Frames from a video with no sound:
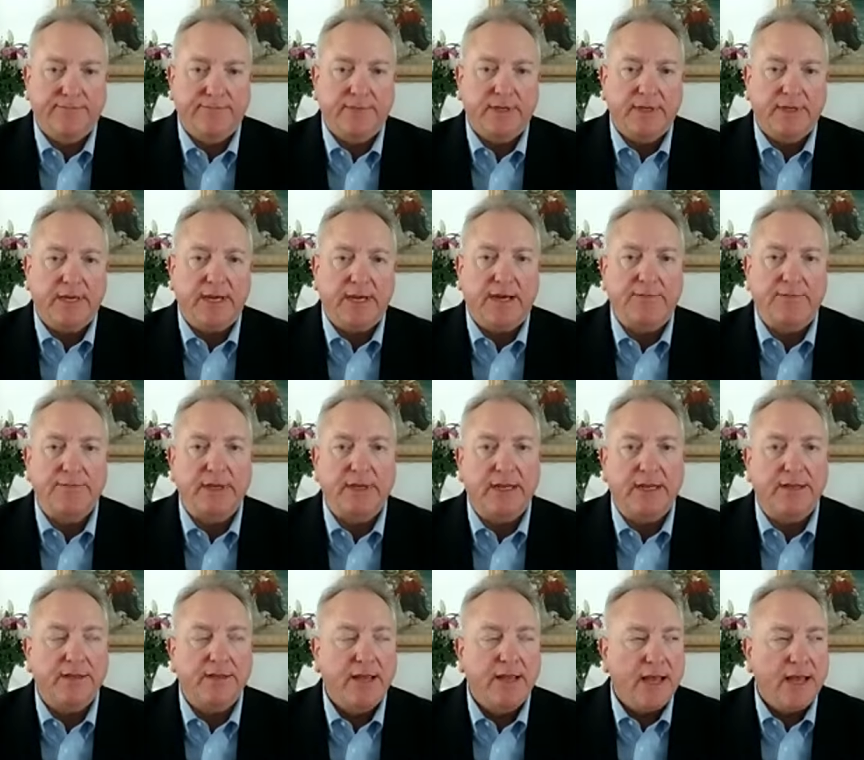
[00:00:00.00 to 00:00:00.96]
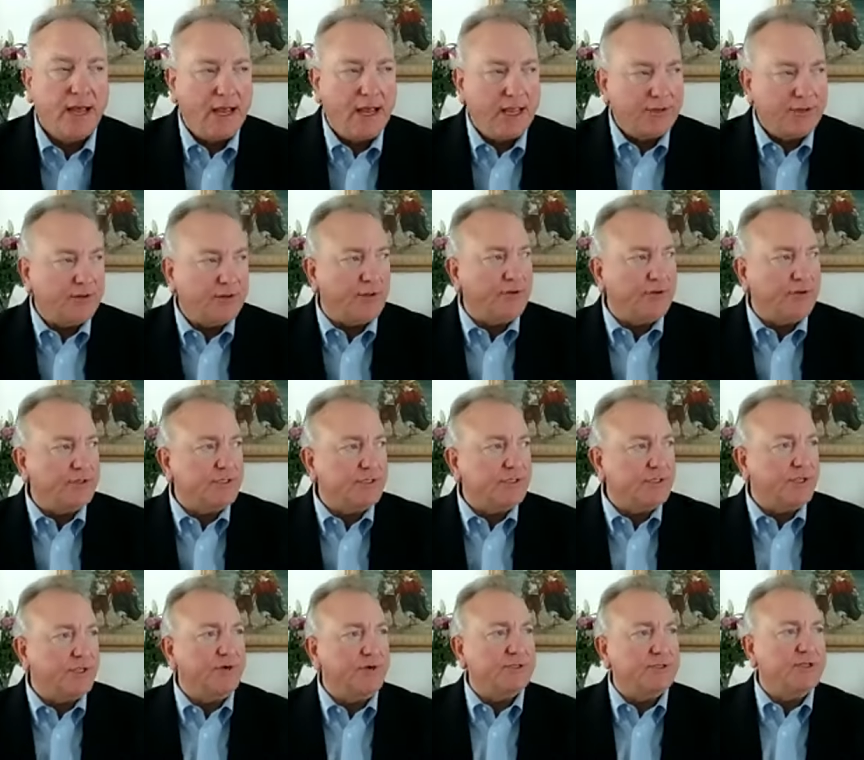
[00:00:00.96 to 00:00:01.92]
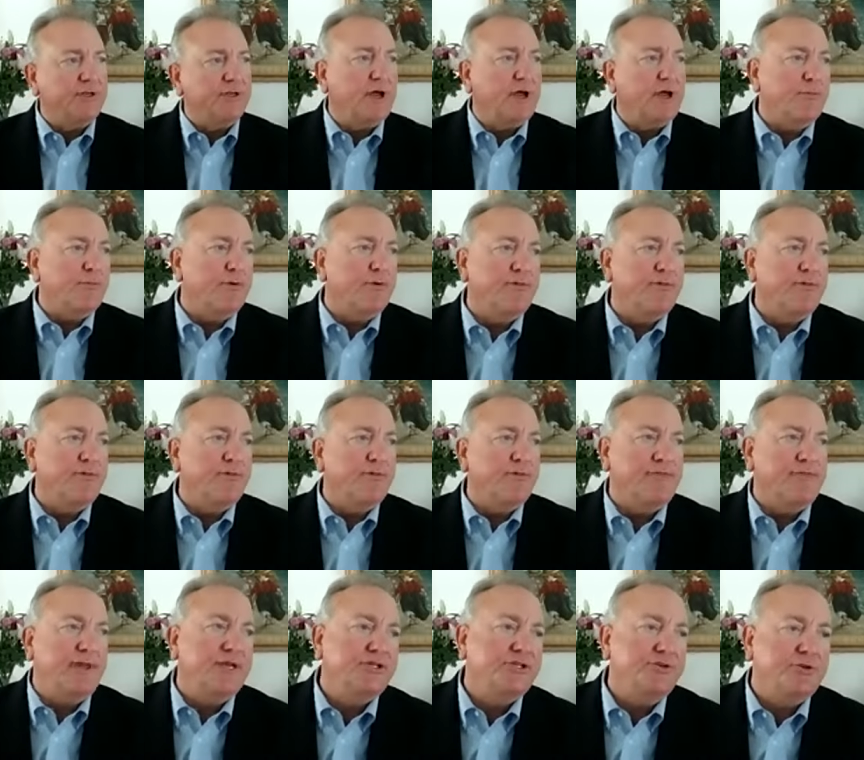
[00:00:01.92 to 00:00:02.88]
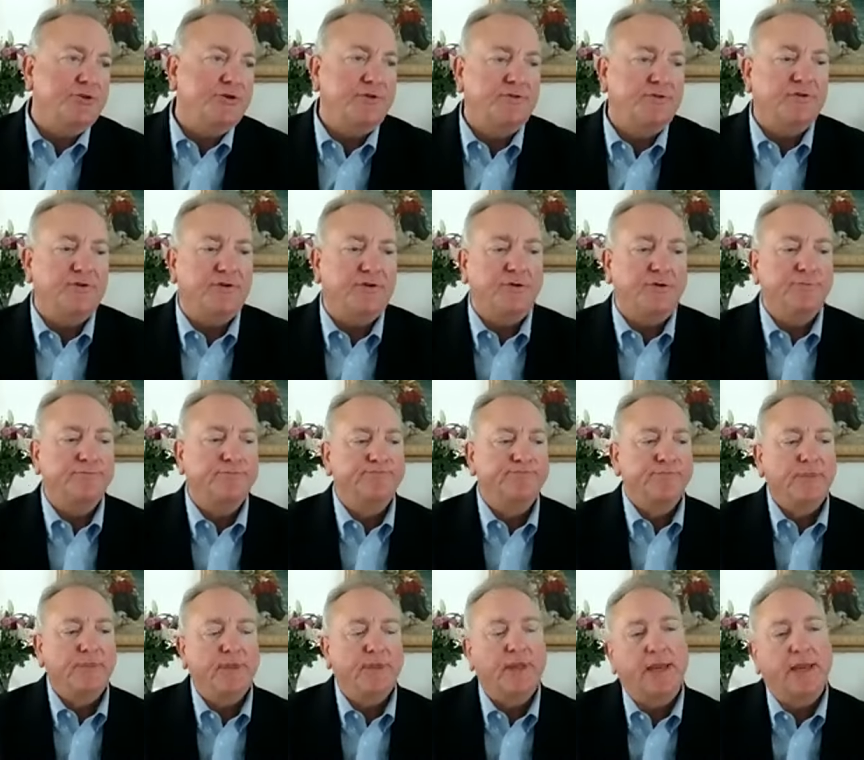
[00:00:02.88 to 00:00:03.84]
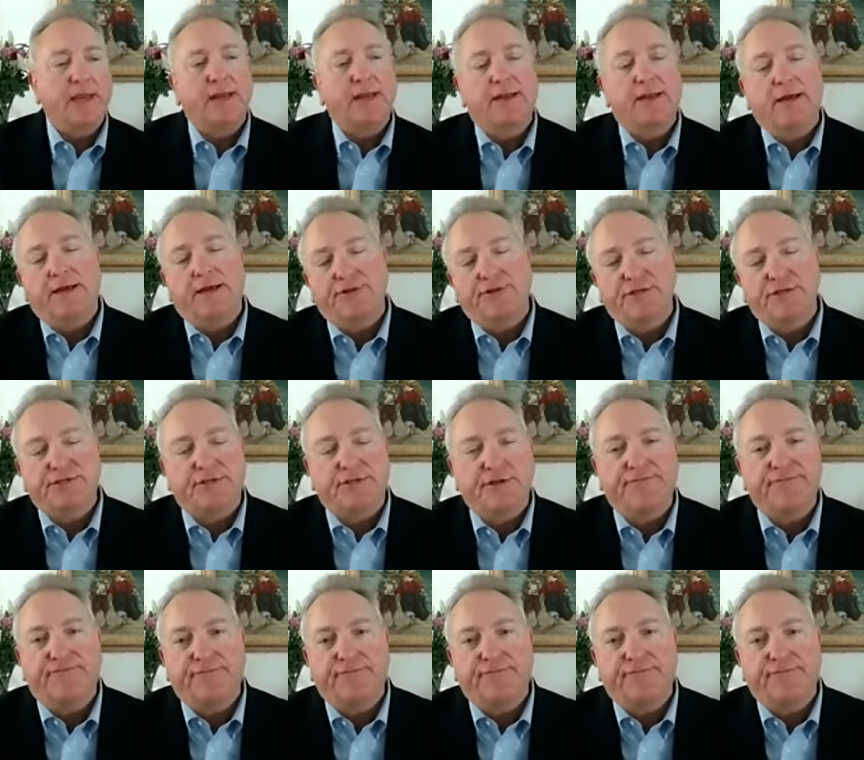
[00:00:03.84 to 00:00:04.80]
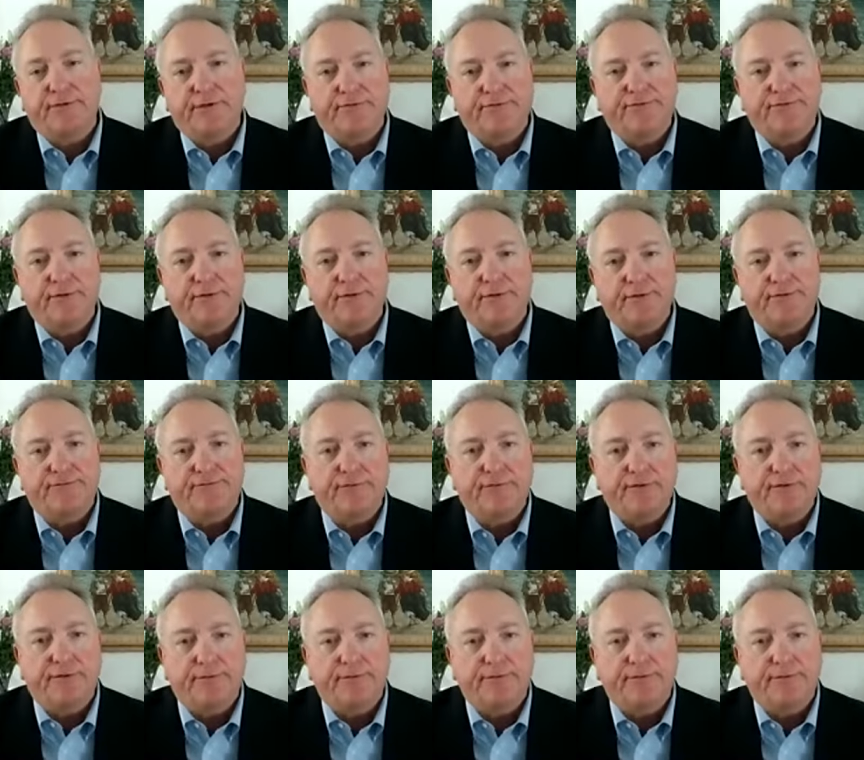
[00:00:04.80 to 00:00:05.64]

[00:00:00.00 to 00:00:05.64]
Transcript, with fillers: Yeah, and so there's there's a number of things you can do, and just the the, the